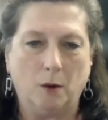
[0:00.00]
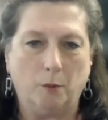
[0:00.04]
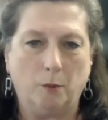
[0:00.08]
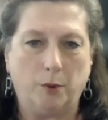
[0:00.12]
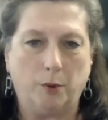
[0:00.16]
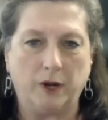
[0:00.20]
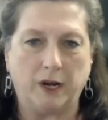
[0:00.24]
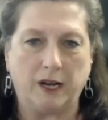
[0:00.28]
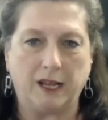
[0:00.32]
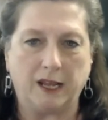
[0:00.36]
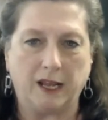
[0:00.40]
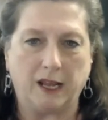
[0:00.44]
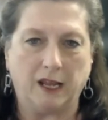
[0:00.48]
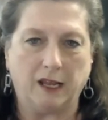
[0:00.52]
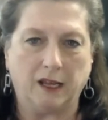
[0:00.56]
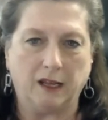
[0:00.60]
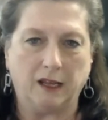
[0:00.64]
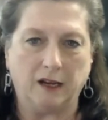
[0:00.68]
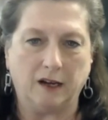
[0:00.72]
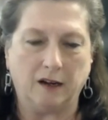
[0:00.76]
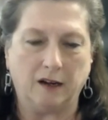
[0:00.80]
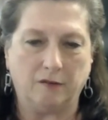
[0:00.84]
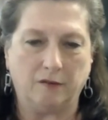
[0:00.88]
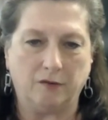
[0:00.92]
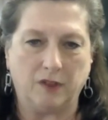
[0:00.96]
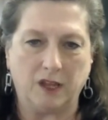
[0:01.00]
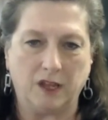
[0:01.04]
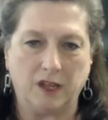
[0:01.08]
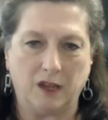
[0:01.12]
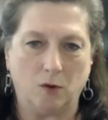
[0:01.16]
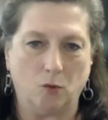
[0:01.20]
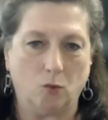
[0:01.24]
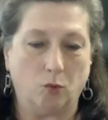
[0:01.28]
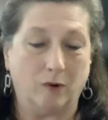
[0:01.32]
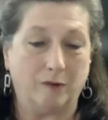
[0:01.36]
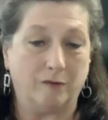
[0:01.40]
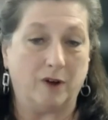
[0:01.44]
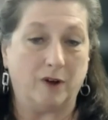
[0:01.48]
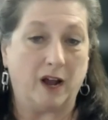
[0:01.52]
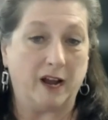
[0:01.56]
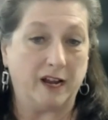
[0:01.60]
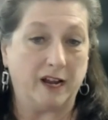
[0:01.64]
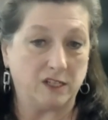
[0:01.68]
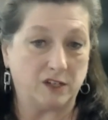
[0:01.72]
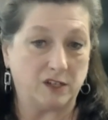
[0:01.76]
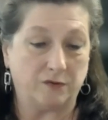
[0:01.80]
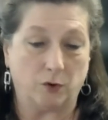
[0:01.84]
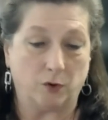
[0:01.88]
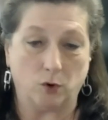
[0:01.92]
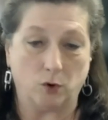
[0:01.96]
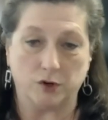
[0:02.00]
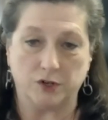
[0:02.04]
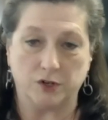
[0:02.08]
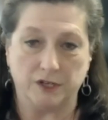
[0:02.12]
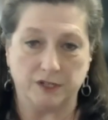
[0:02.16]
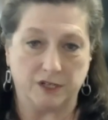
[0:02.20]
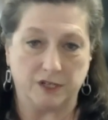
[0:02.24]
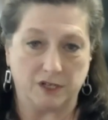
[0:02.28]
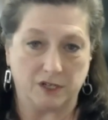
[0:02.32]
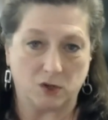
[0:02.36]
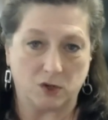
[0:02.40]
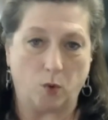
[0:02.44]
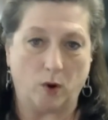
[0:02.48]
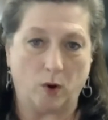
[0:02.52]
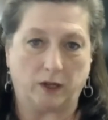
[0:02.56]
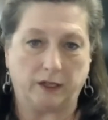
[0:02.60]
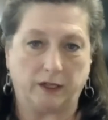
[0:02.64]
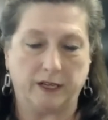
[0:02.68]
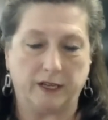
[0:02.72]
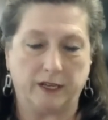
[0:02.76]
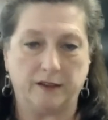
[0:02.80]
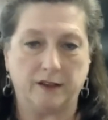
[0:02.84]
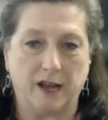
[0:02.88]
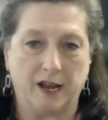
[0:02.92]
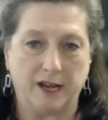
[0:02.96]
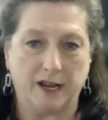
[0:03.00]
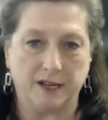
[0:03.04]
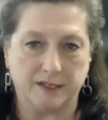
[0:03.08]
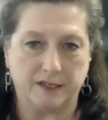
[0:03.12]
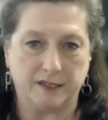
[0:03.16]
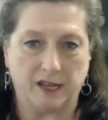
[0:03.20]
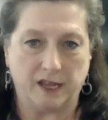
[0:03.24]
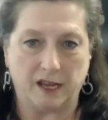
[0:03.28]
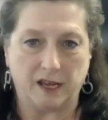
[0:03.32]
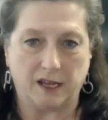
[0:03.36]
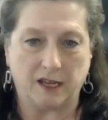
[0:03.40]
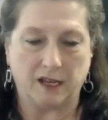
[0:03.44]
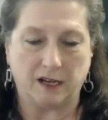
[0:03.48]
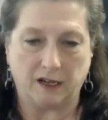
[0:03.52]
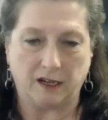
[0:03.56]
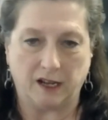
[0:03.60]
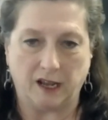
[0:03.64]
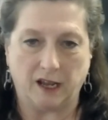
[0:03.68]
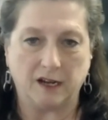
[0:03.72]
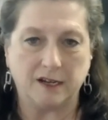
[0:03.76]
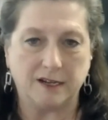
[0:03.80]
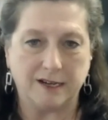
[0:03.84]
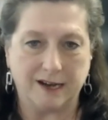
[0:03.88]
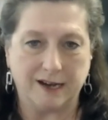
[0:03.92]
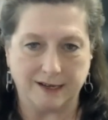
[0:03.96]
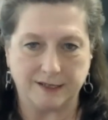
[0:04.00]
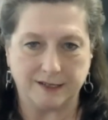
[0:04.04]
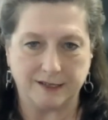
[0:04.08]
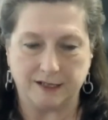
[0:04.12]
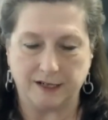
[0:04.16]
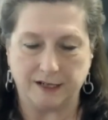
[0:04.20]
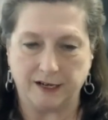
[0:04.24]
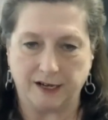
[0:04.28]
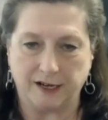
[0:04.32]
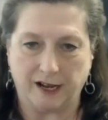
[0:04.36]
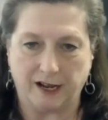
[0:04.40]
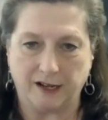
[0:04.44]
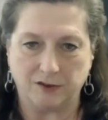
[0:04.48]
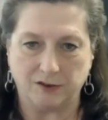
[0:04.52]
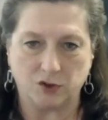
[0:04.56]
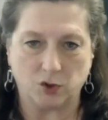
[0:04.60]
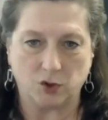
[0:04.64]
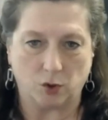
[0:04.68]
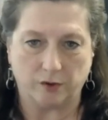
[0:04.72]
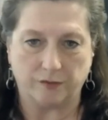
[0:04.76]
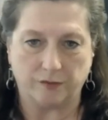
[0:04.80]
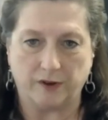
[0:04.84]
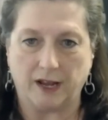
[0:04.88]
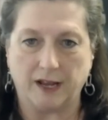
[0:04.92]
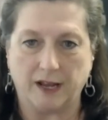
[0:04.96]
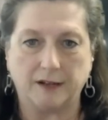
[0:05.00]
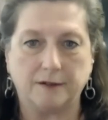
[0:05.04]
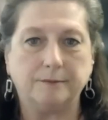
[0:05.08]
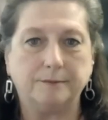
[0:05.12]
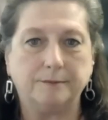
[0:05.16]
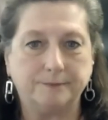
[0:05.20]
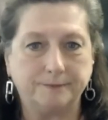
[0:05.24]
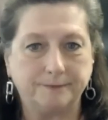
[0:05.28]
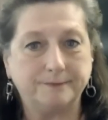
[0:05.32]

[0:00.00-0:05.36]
putting in the revised versions as quickly as they can get tested and certified.